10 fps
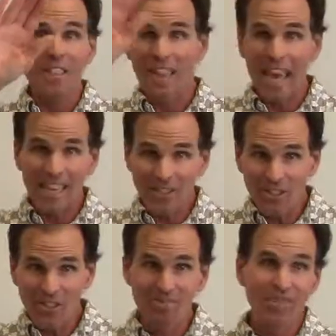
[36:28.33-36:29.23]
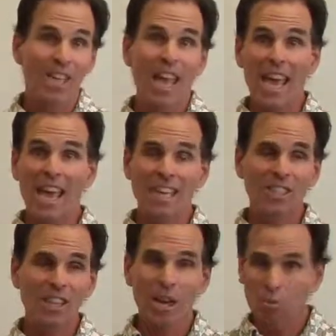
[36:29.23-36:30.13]
Thanks,
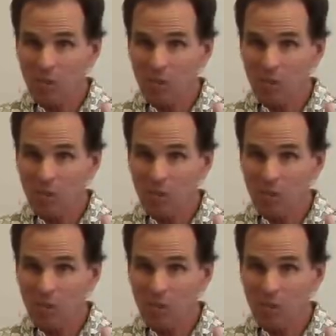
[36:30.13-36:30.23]
and we'll